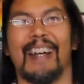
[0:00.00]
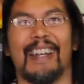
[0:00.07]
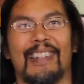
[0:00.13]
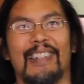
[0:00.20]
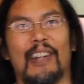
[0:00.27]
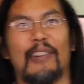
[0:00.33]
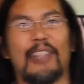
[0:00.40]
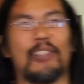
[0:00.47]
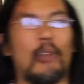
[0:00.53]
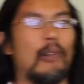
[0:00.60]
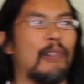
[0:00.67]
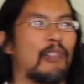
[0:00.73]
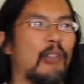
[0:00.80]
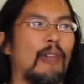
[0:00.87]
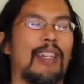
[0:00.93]
There is
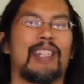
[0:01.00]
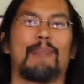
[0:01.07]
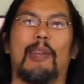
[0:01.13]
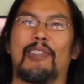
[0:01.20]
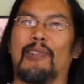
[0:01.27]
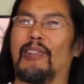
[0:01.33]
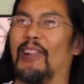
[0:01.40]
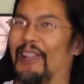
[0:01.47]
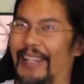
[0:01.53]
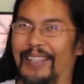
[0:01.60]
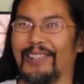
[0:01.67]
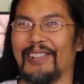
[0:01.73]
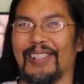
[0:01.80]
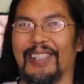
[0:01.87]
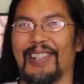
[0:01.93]
also a special
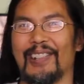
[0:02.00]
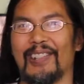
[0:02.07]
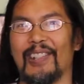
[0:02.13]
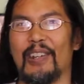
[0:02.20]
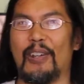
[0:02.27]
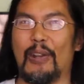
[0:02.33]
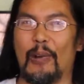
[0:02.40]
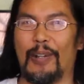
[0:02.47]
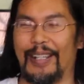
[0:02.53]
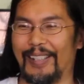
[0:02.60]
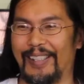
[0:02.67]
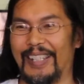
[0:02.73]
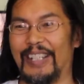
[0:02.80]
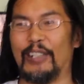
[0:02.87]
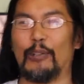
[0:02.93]
collector's edition known
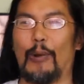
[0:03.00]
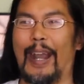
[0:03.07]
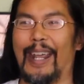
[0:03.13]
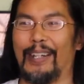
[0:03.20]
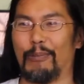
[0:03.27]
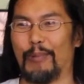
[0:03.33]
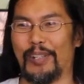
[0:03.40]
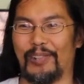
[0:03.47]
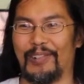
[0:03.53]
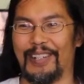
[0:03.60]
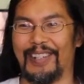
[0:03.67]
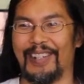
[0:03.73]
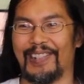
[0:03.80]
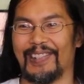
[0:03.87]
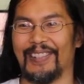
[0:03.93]
as the Grand Wizard
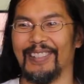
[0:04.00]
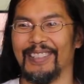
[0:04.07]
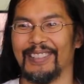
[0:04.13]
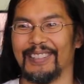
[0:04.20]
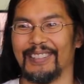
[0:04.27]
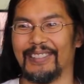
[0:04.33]
Edition.